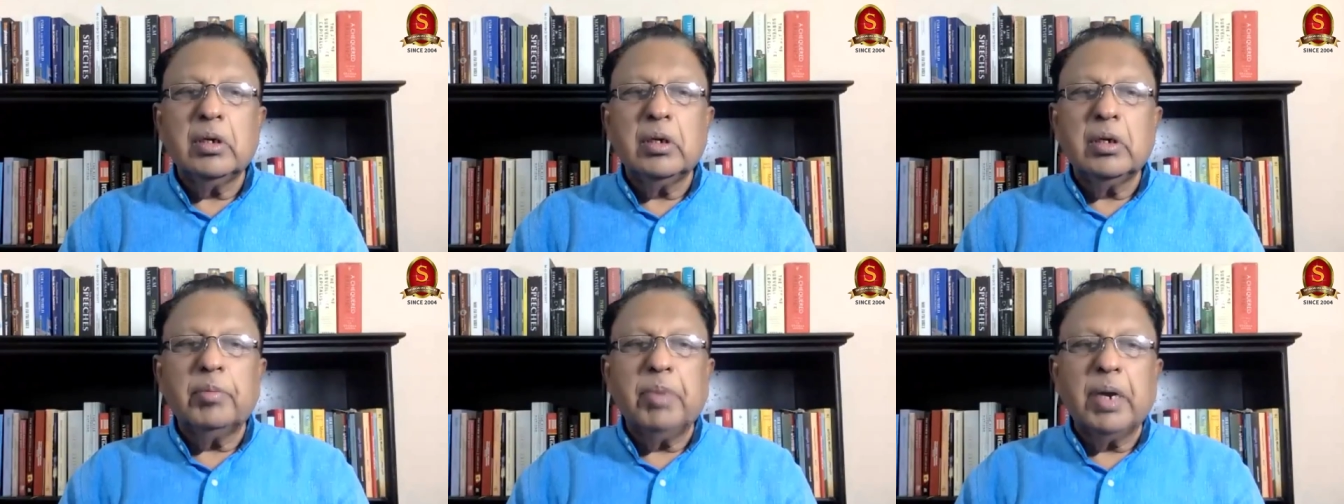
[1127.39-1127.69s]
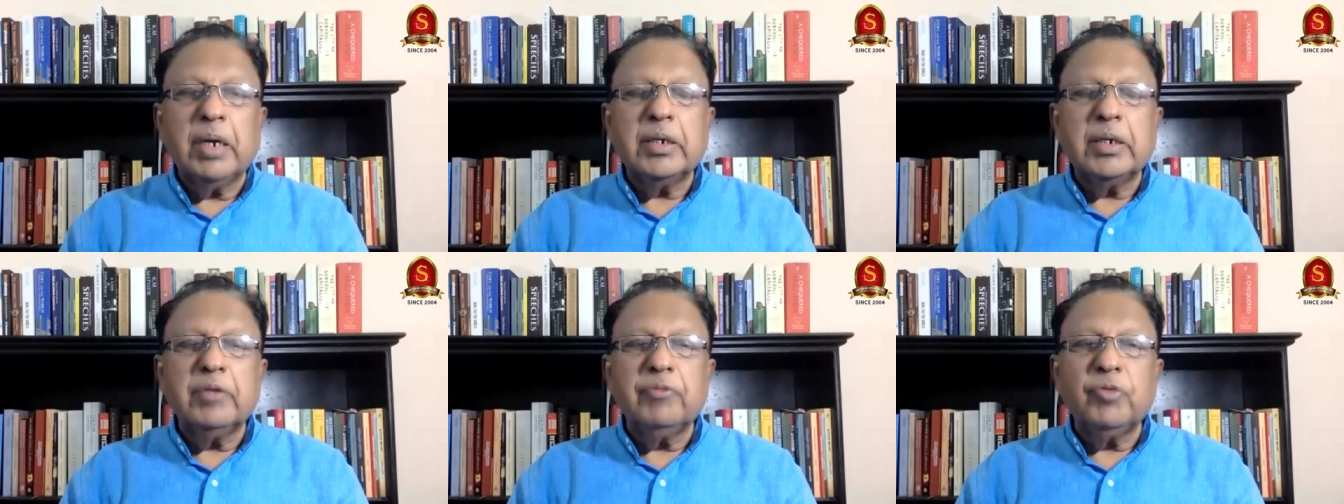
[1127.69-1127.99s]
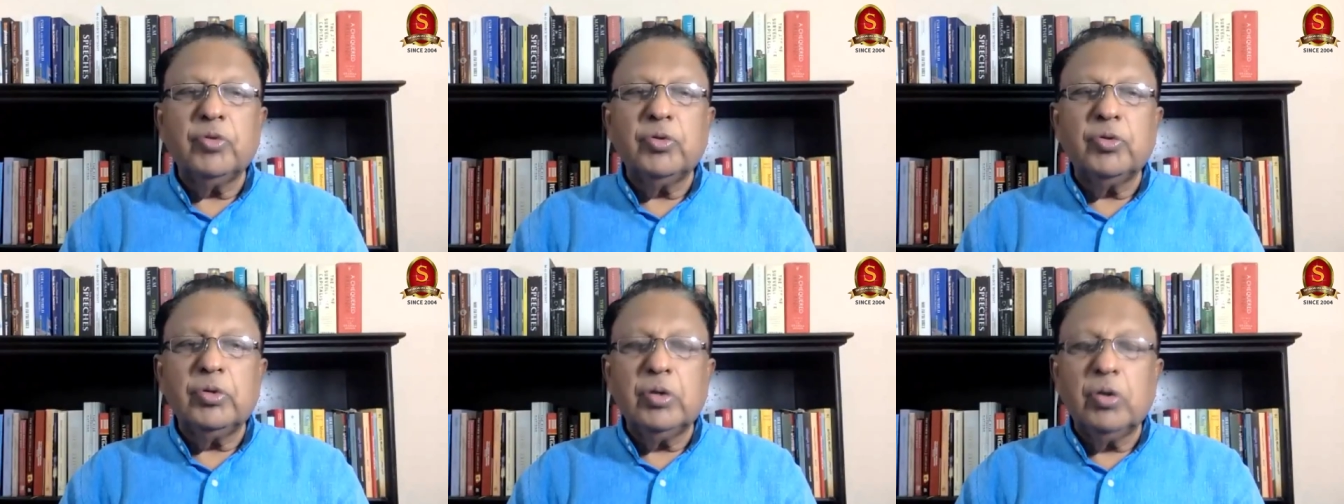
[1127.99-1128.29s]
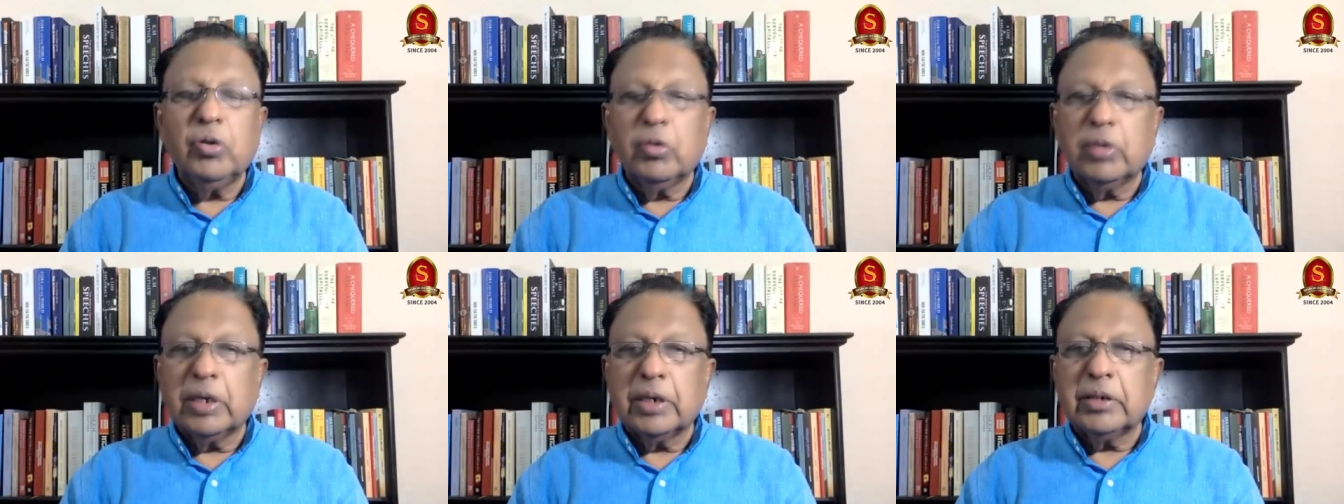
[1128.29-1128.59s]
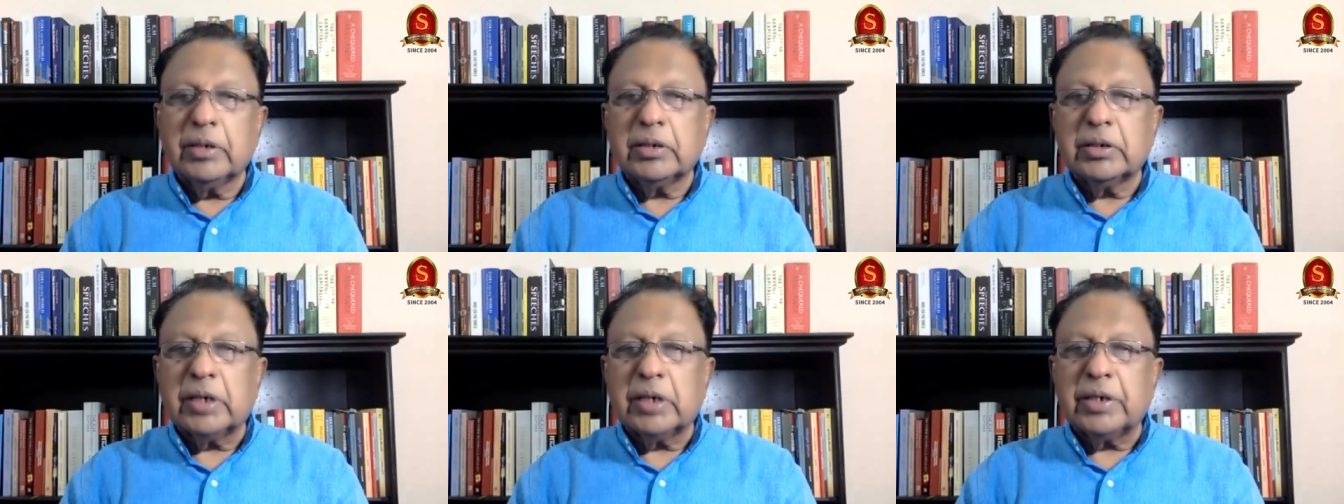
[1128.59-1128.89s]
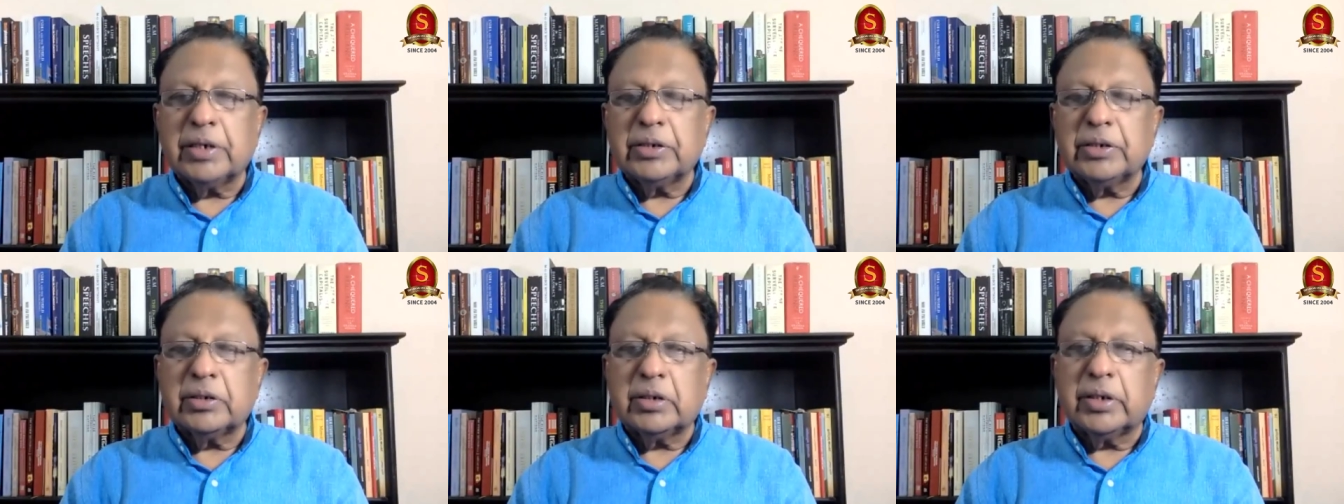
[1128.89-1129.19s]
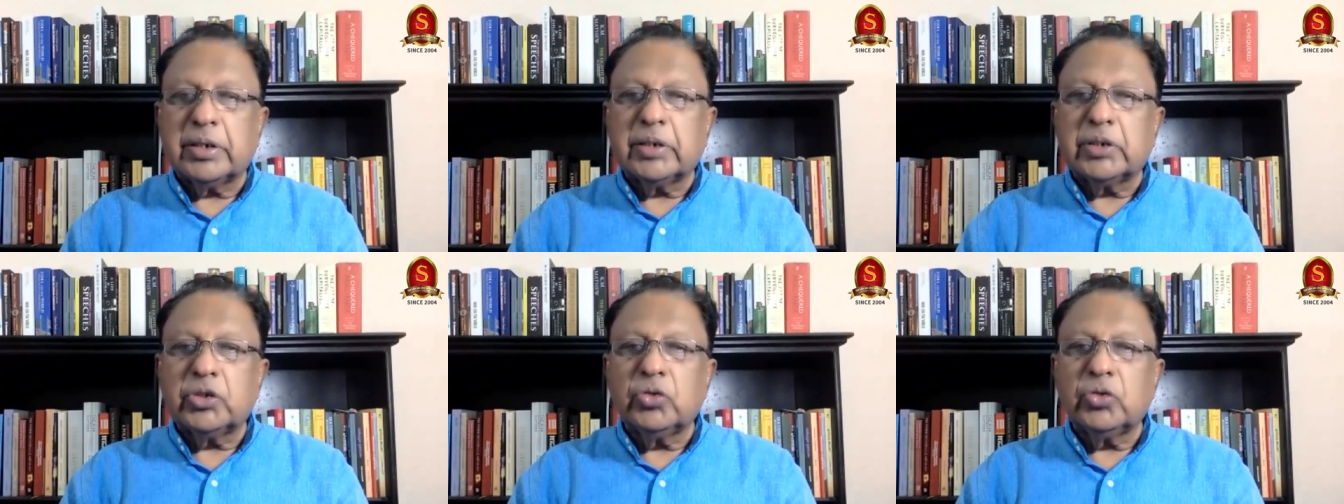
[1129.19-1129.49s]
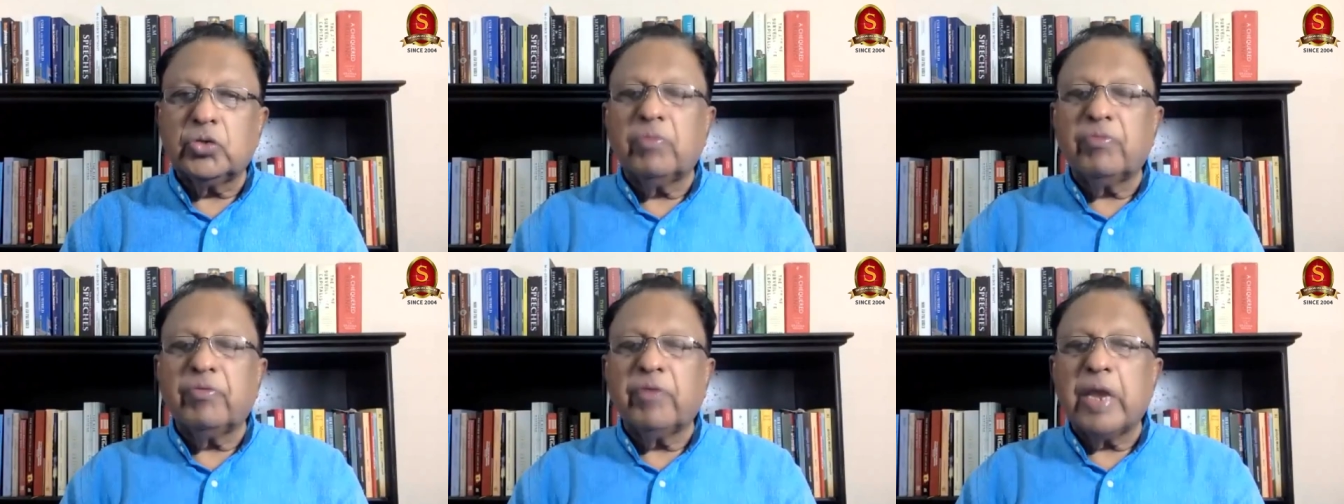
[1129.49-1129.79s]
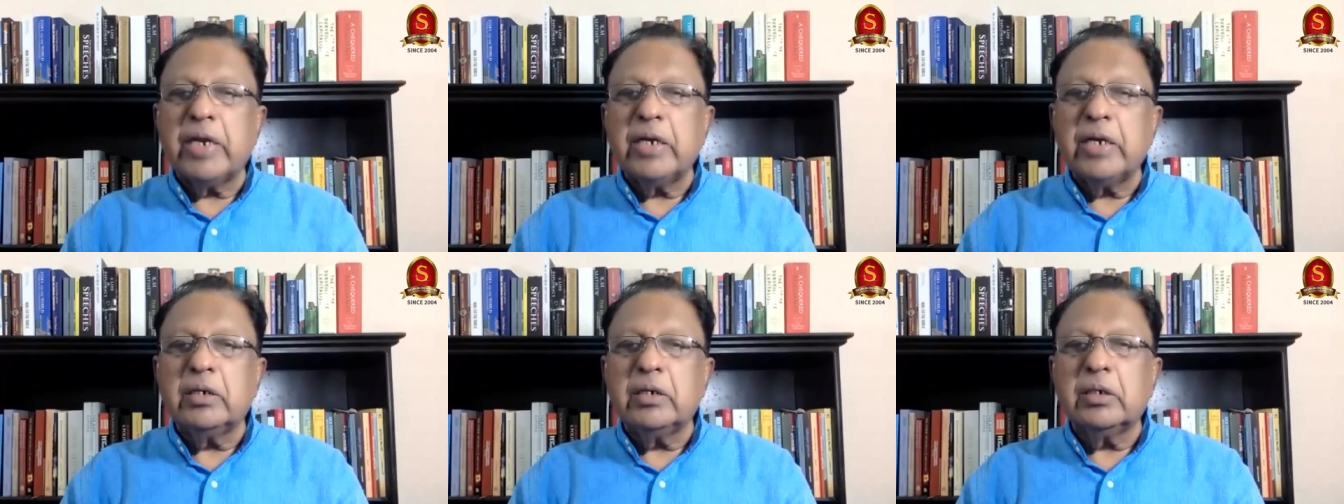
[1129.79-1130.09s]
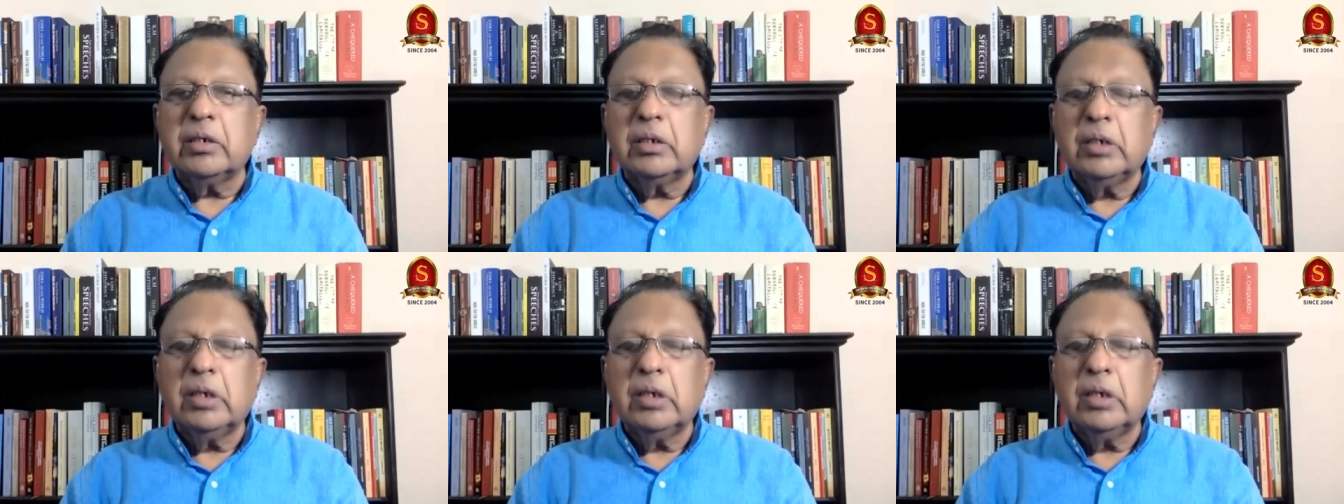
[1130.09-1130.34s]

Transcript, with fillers: But if you look at the statistics, you will find